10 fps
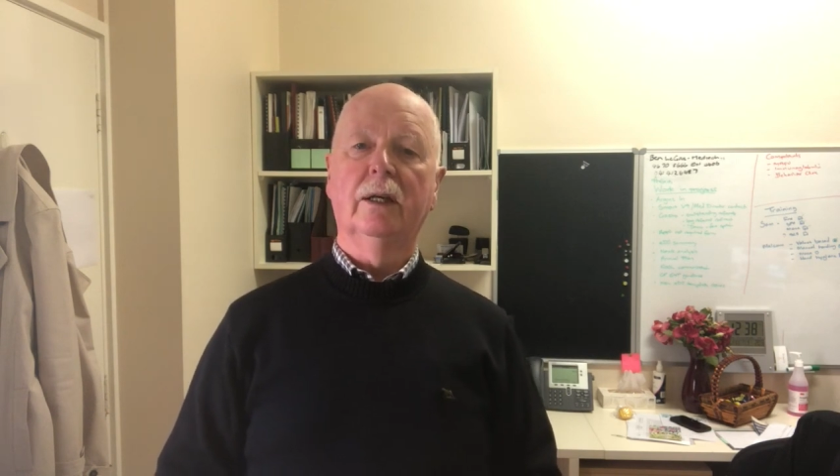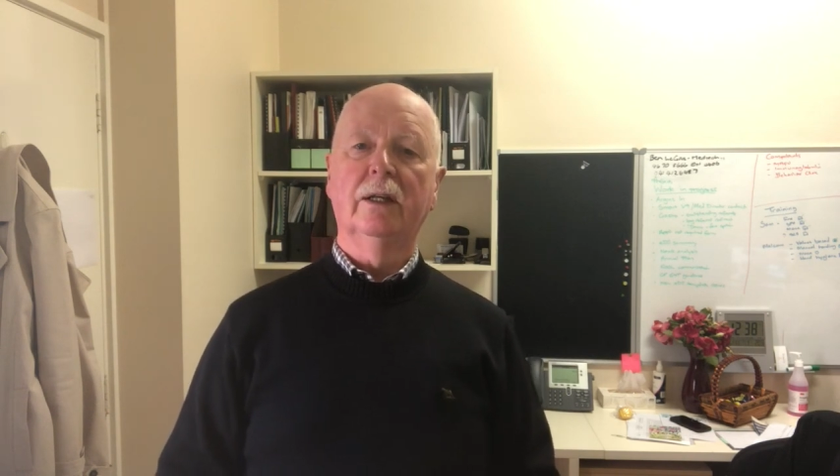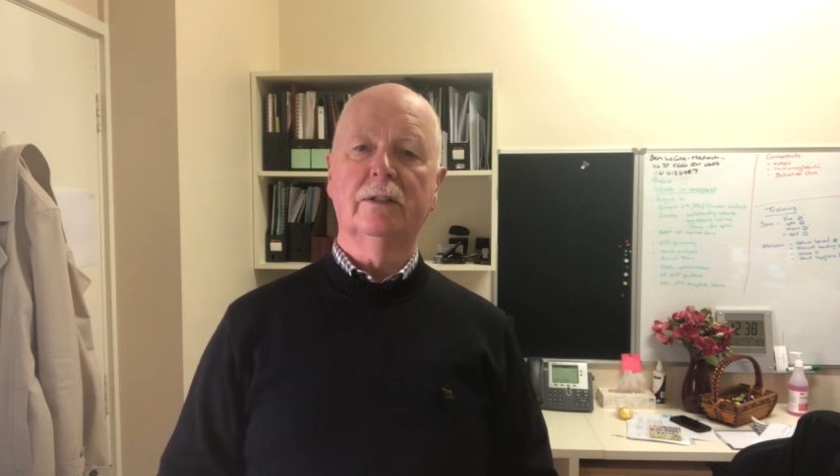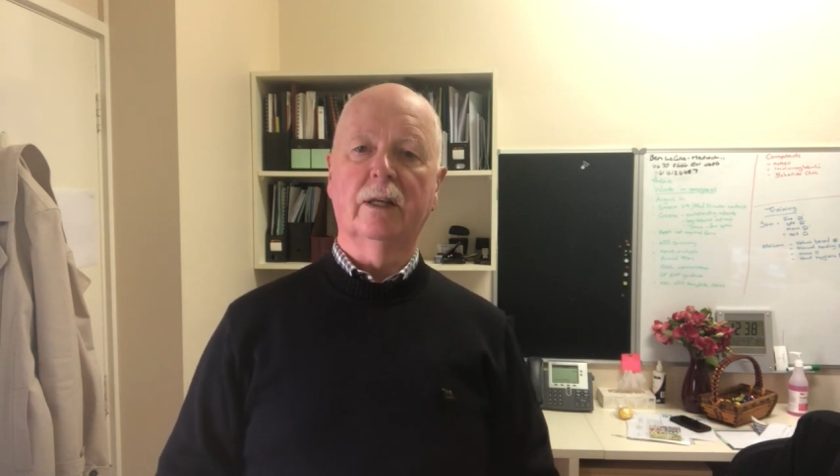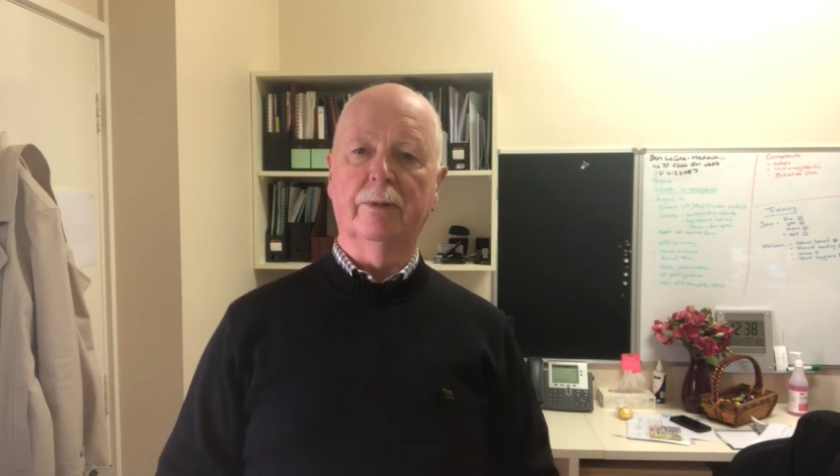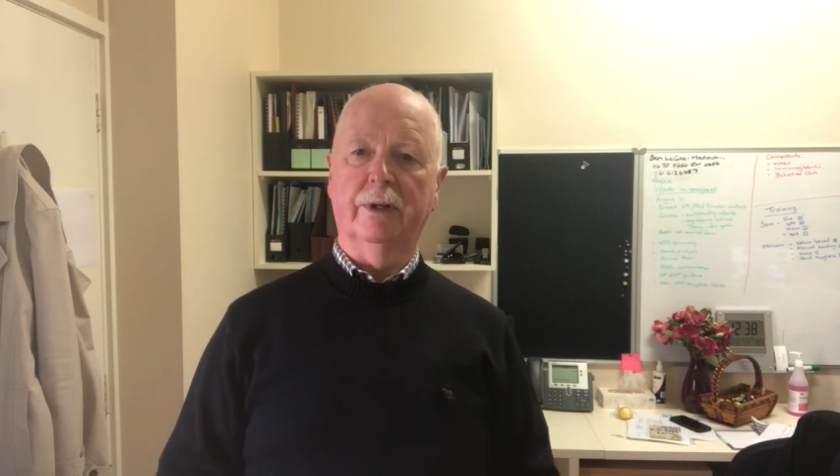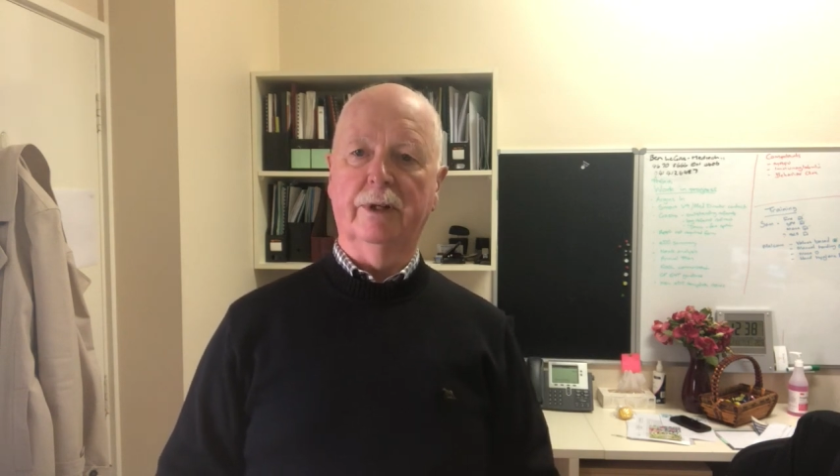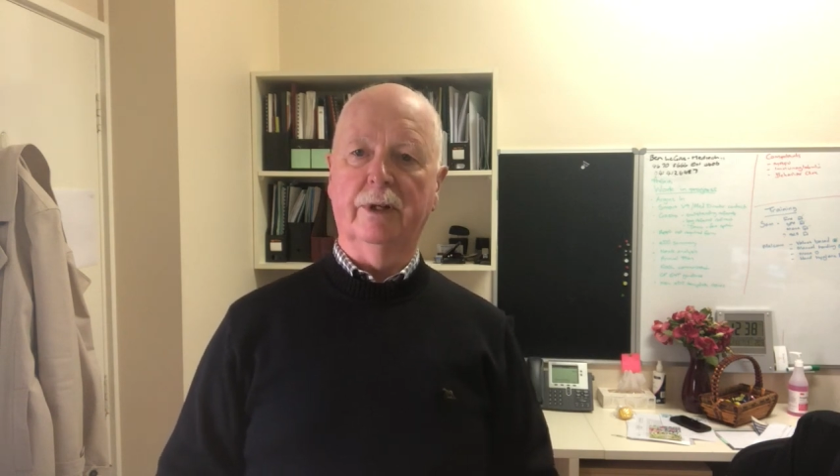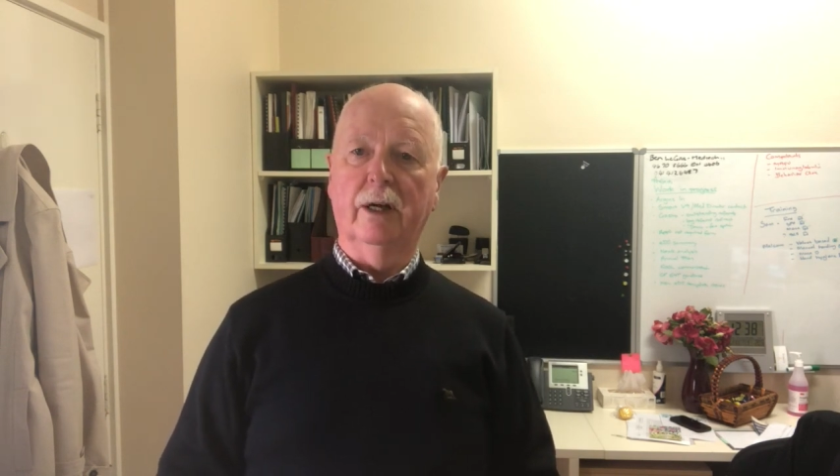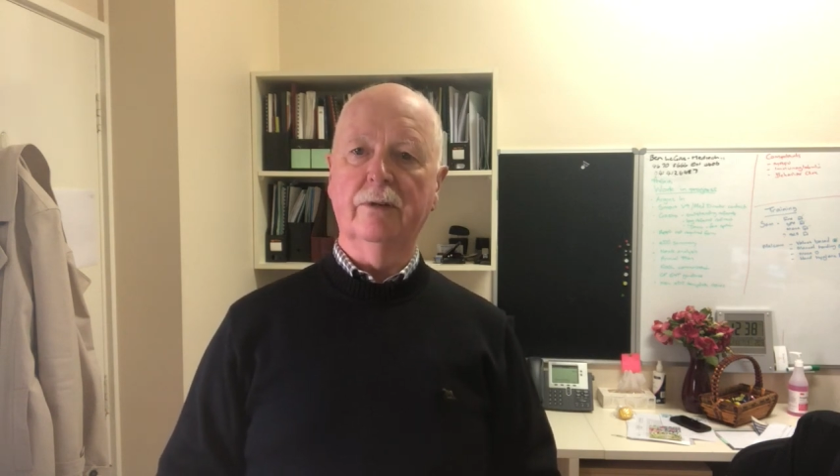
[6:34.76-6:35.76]
In summary,
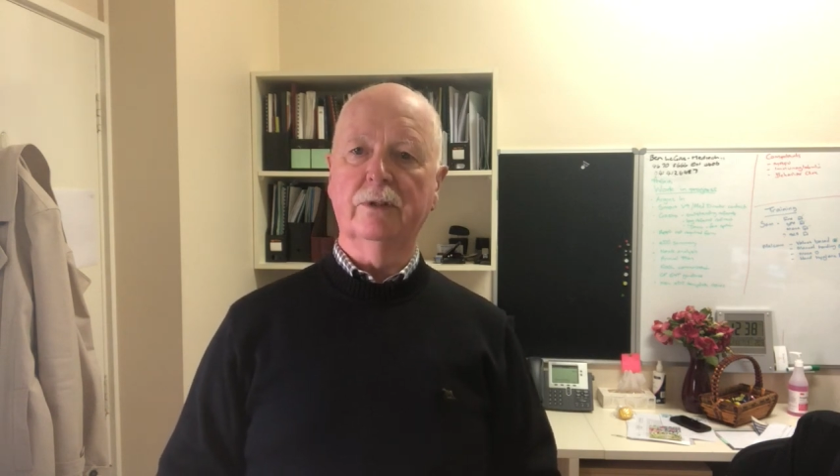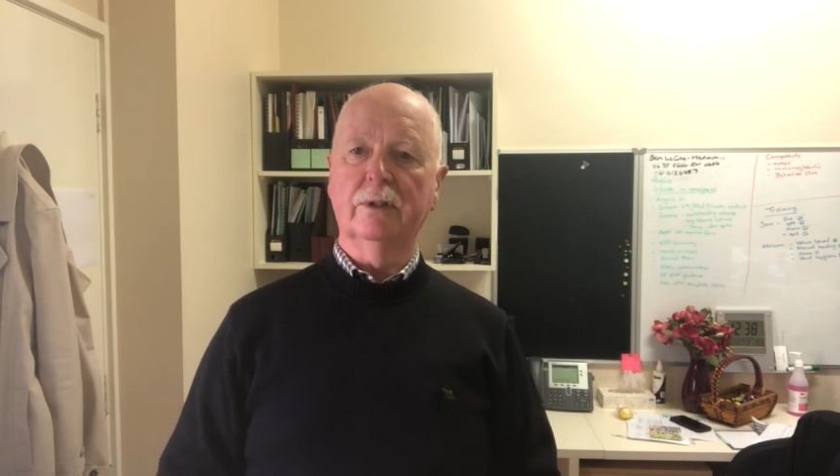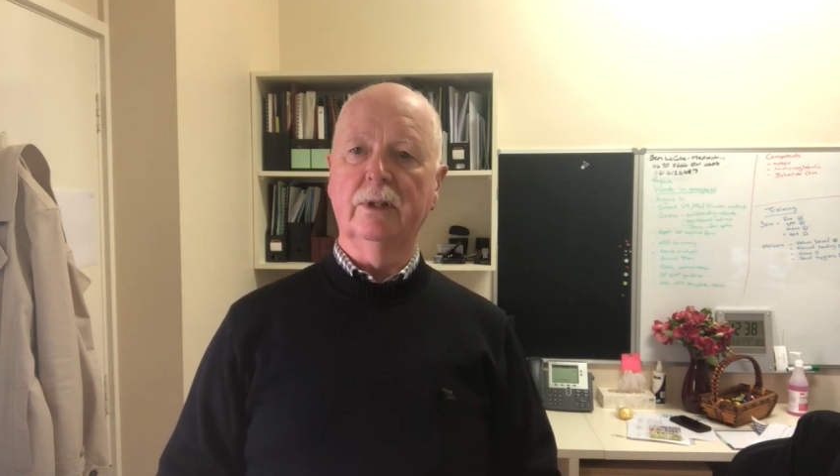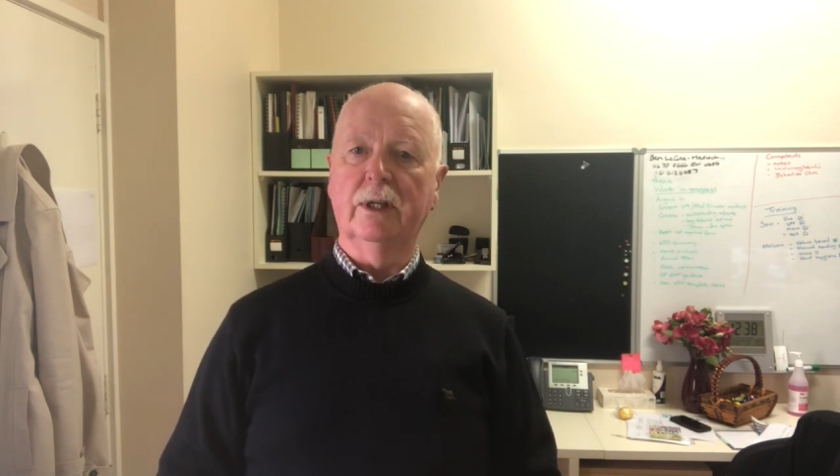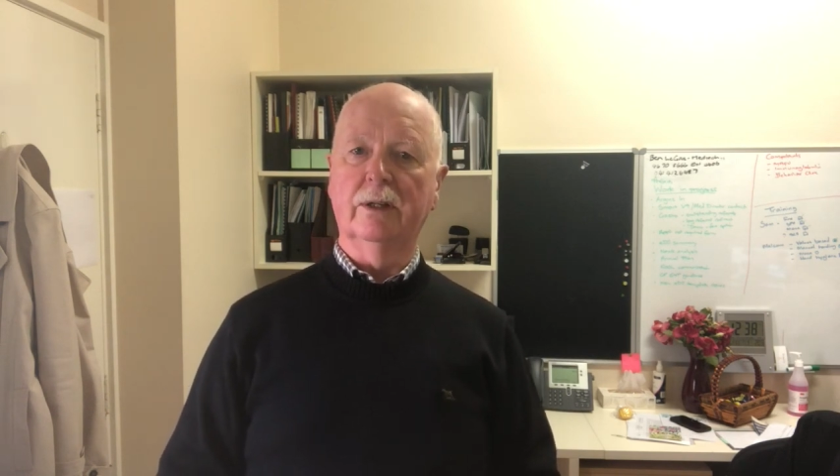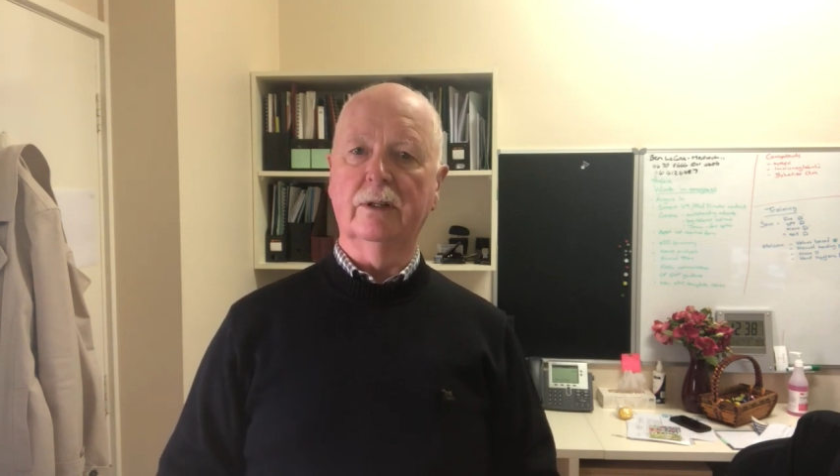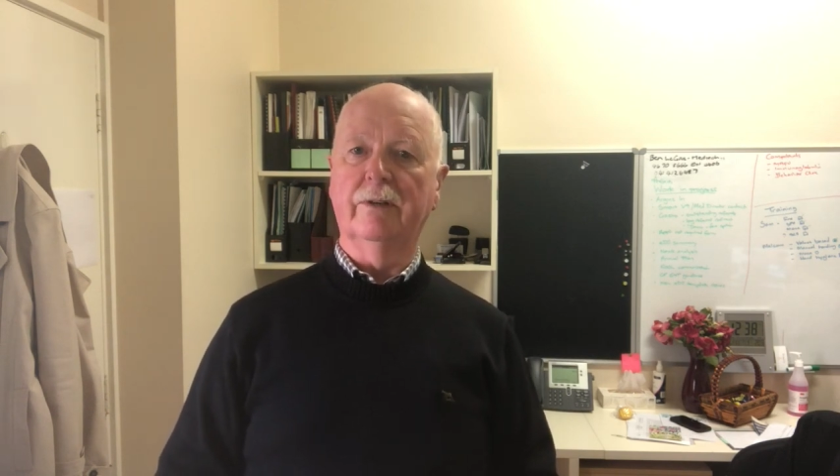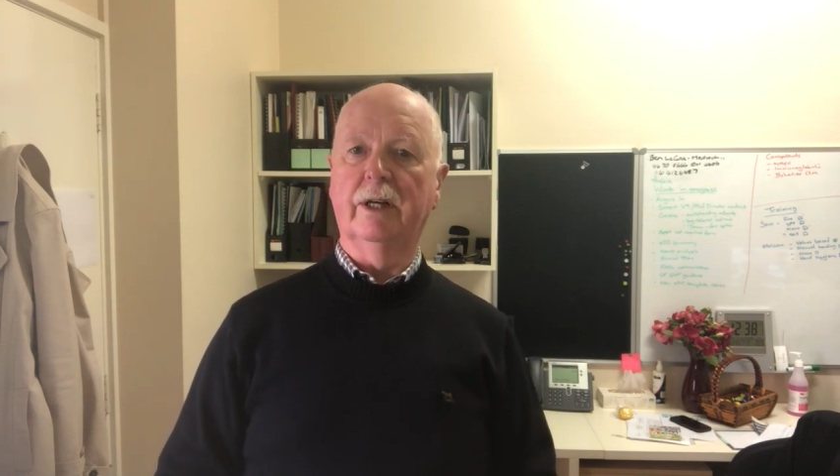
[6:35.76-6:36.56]
the overall health